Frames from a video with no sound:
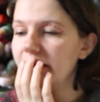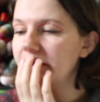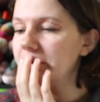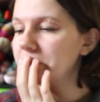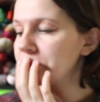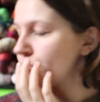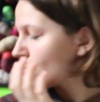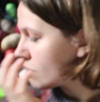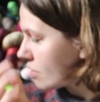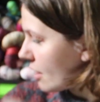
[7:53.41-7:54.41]

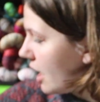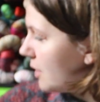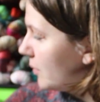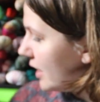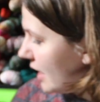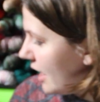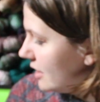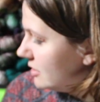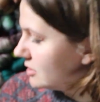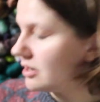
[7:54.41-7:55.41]
I might
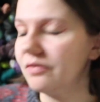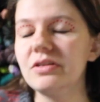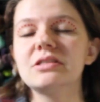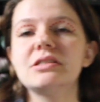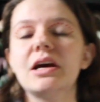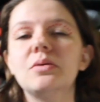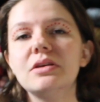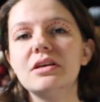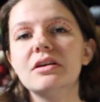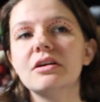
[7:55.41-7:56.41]
add the stuff that's down
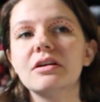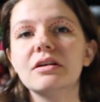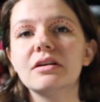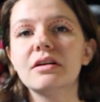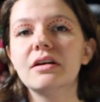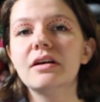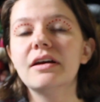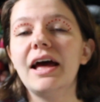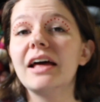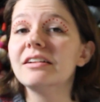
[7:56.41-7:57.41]
here
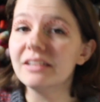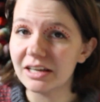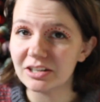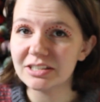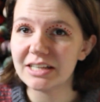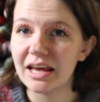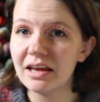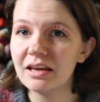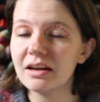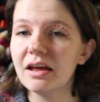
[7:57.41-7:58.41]
at a later
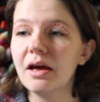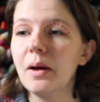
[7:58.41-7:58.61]
date,